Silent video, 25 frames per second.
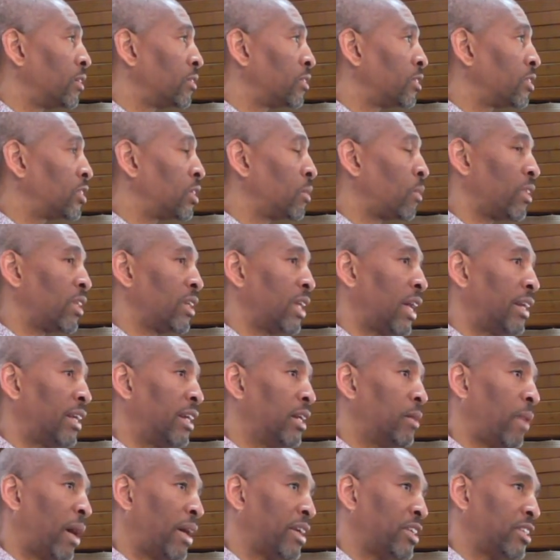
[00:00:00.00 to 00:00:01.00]
to see whether or not
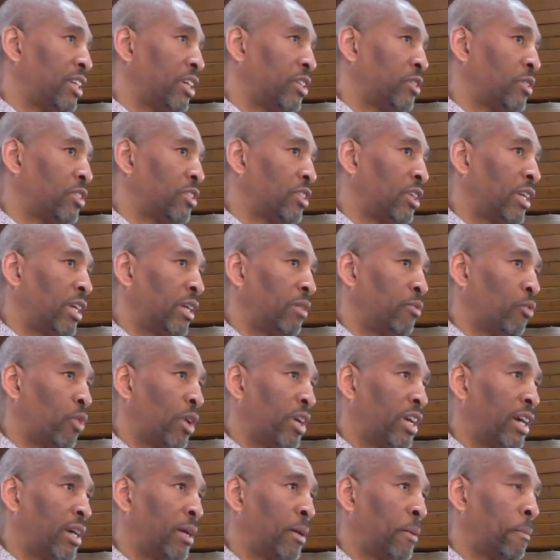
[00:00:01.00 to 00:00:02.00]
anybody's interested in
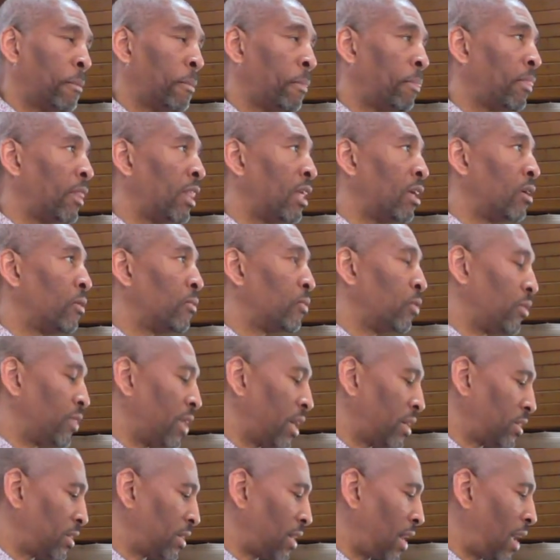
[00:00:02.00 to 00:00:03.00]
running for
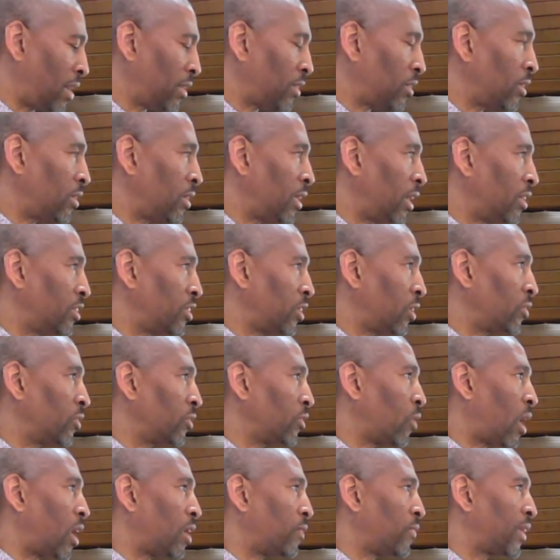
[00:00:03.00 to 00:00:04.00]
that slot. There are
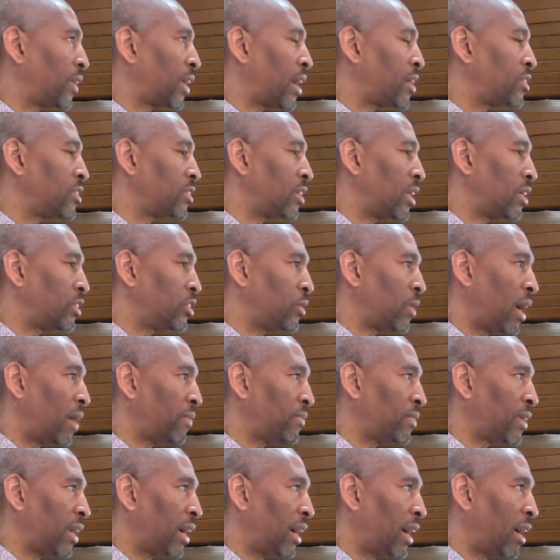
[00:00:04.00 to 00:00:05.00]
certain qualifications that you
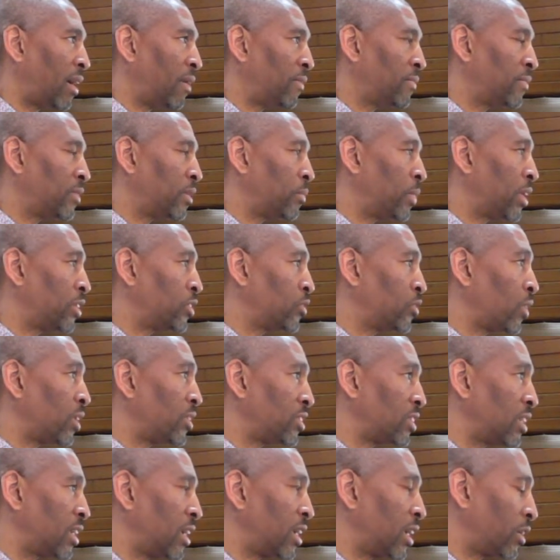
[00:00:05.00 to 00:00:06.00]
have to have to be a
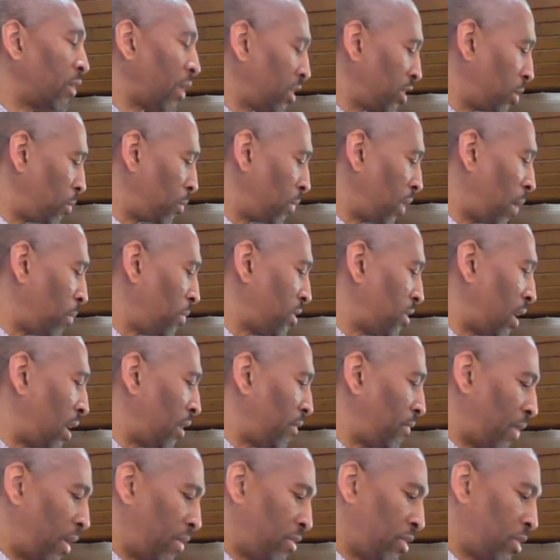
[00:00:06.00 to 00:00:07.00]
trustee at Christ Temple
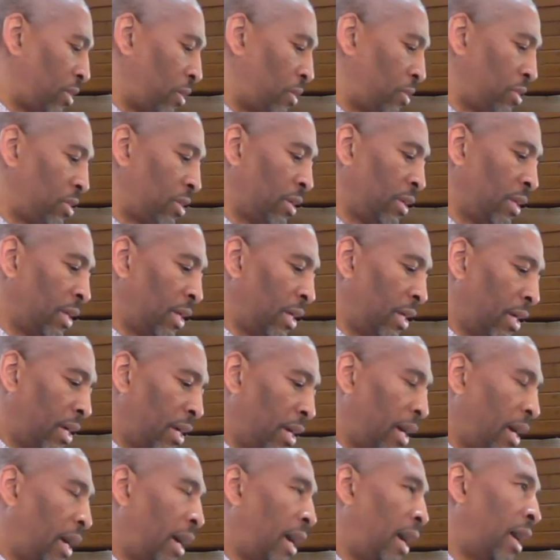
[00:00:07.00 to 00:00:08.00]
Apostolic Faith Church,
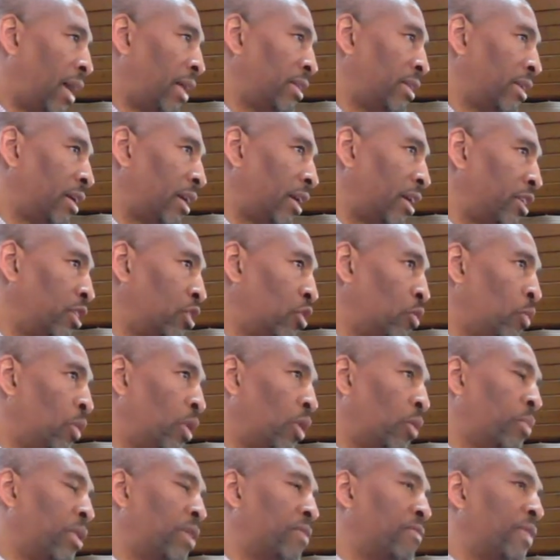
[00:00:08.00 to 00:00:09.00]
and uh, you
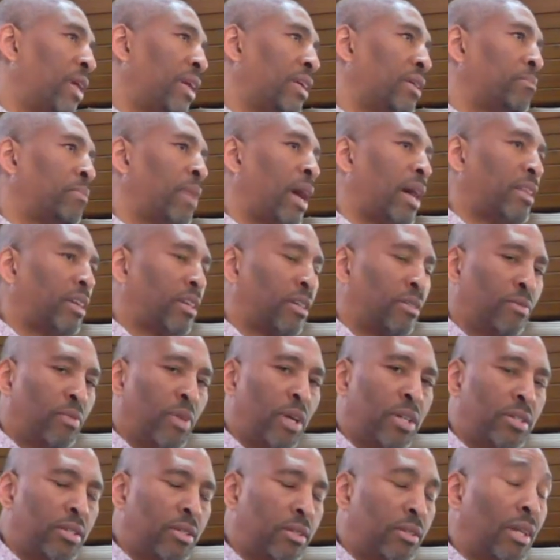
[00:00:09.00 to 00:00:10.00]
will be vetted by the
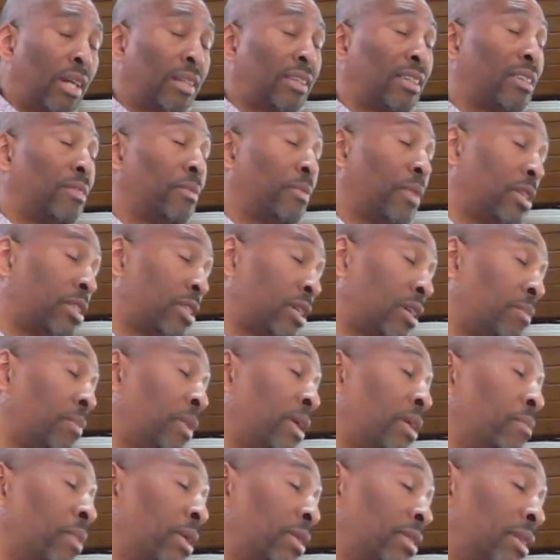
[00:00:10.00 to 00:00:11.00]
convention, not the convention
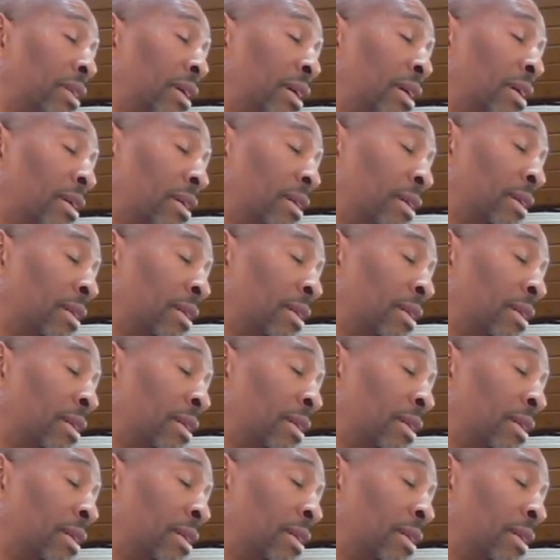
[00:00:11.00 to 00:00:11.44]
committee, but the